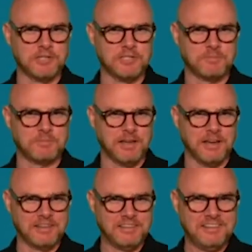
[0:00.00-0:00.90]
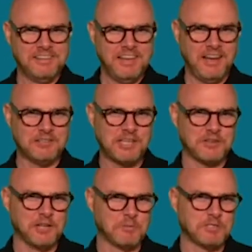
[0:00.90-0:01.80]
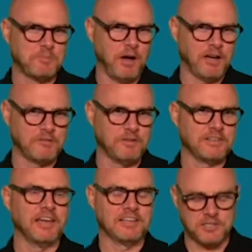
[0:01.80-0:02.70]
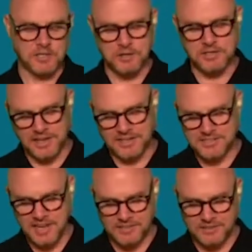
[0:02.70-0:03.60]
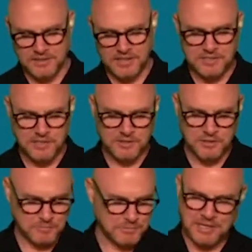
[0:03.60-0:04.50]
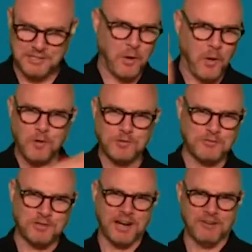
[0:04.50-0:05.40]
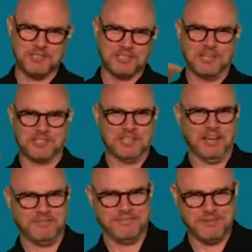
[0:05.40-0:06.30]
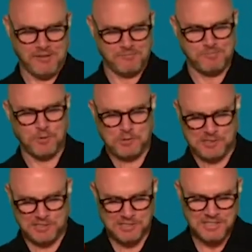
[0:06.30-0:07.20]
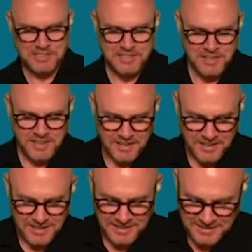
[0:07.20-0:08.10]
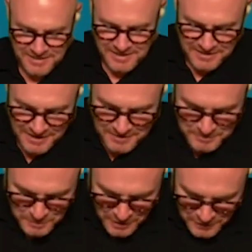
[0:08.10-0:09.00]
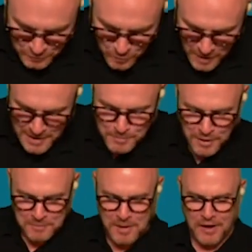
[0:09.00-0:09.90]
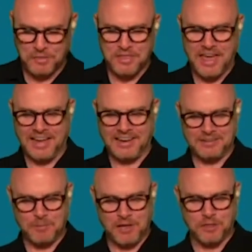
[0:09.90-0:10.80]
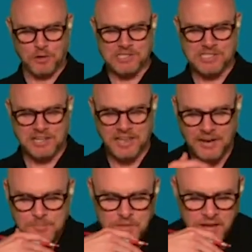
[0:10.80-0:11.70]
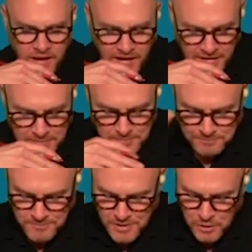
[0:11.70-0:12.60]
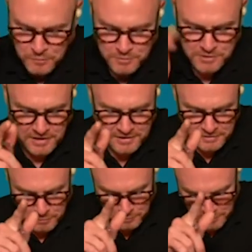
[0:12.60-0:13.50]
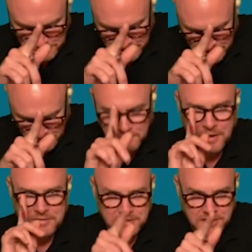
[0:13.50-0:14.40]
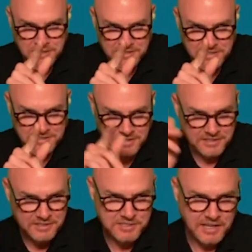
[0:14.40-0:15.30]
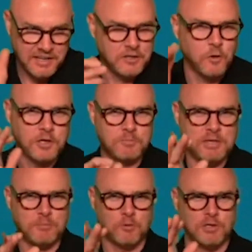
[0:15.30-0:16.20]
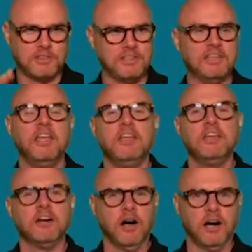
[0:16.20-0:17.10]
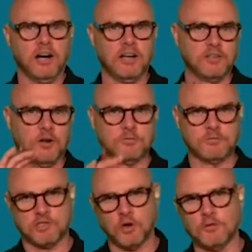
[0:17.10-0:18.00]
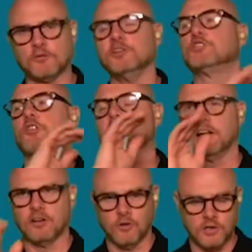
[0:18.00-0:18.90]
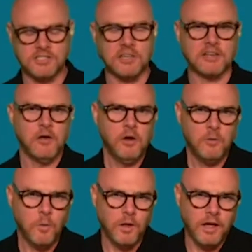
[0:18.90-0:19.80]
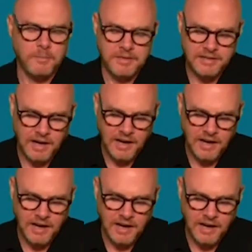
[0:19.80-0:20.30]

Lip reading: increase? Yeah. How is that going to help Spotify? Yeah. So yeah, exactly. And that's not going to. That's a whole different conversation. I've posted on the web about that and my thoughts on that. And the one thing though about the clicking is that annoying people with the start free trial, or it's like, well, I mean,